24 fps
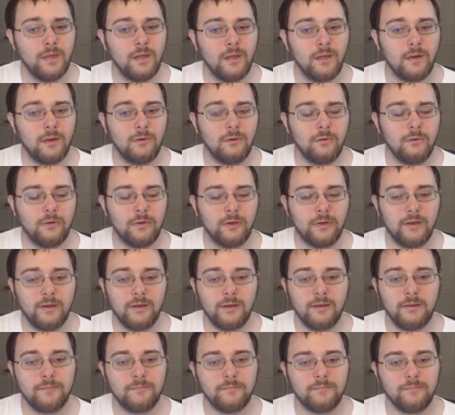
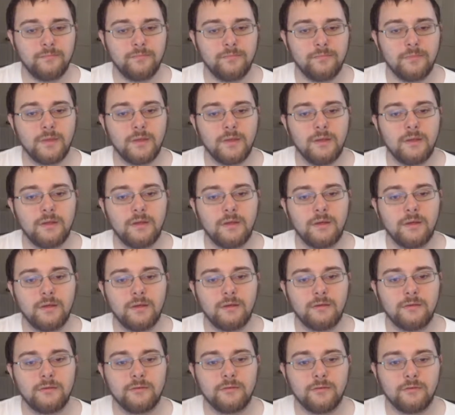Okay.
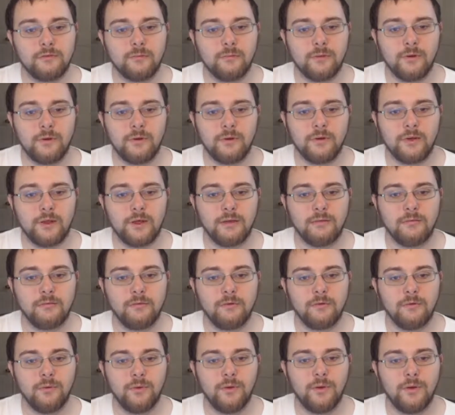Such a weird name.
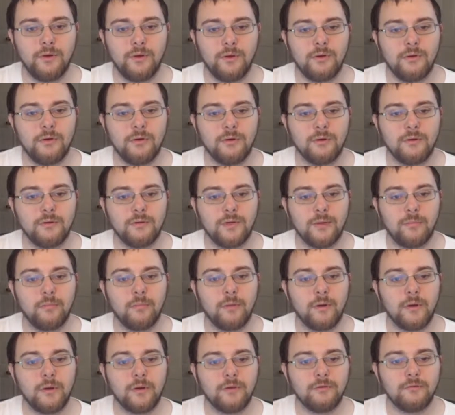Woohoo! That
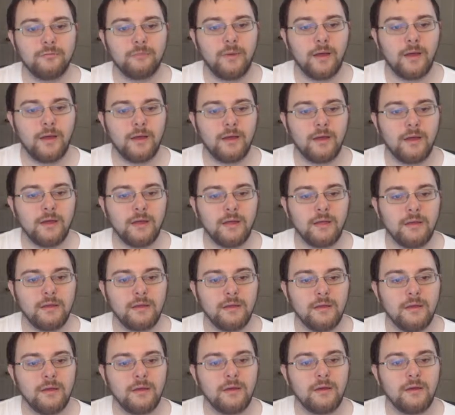burger's mine!
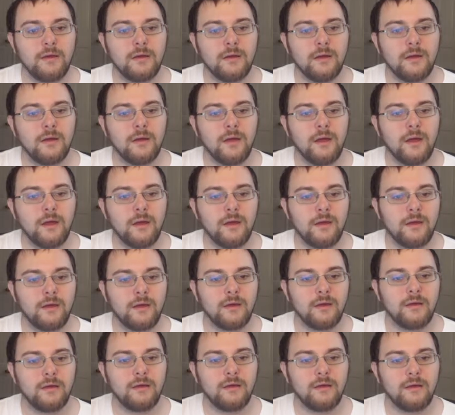Uh,
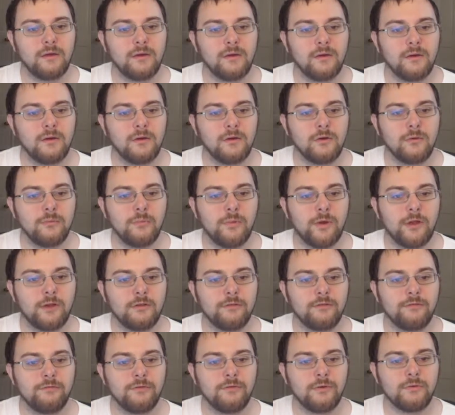who bet
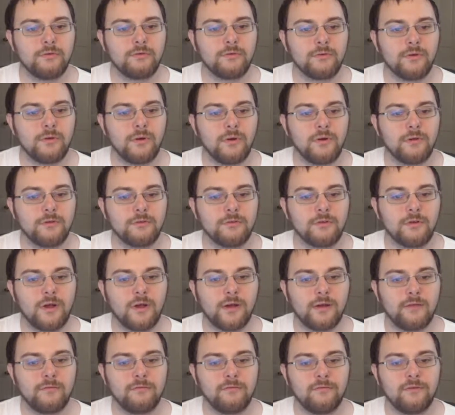his future on
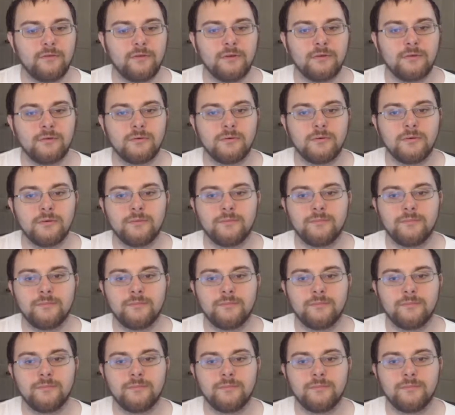track and field?